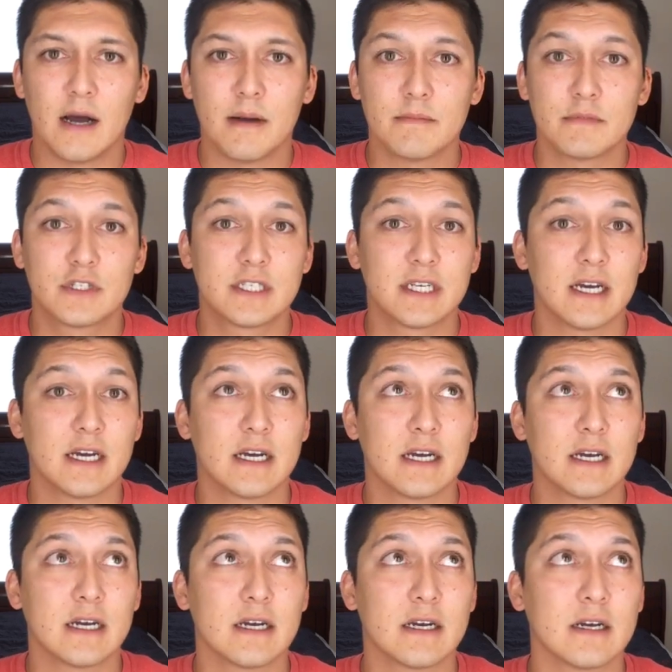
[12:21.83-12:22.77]

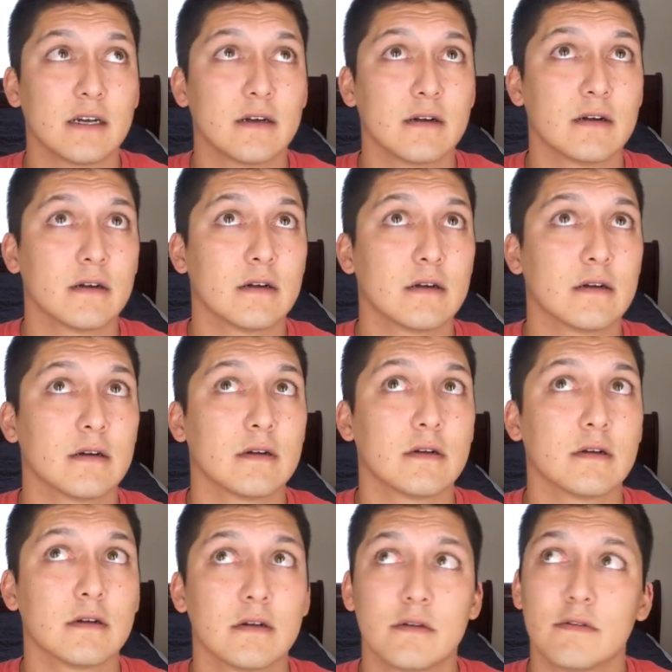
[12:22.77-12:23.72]
to
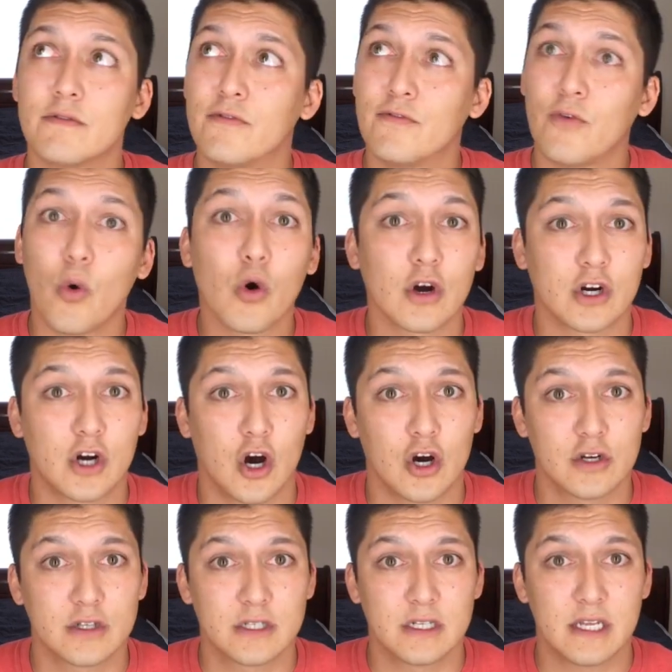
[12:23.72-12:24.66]
4
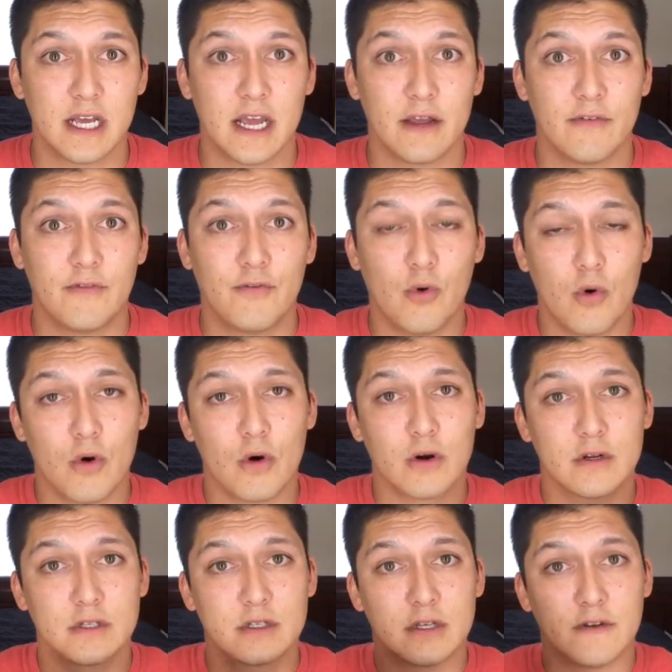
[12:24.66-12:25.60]
cars a day,
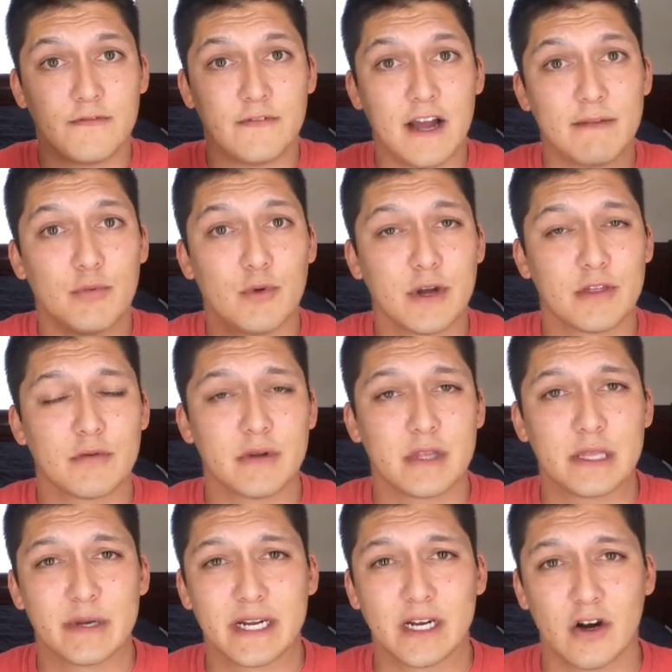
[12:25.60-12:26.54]
4 to
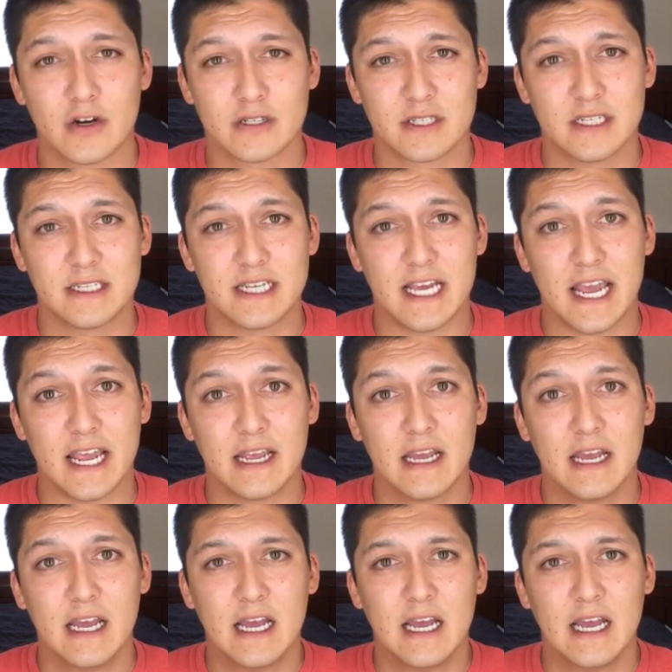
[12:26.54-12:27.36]
5.33 cars a day.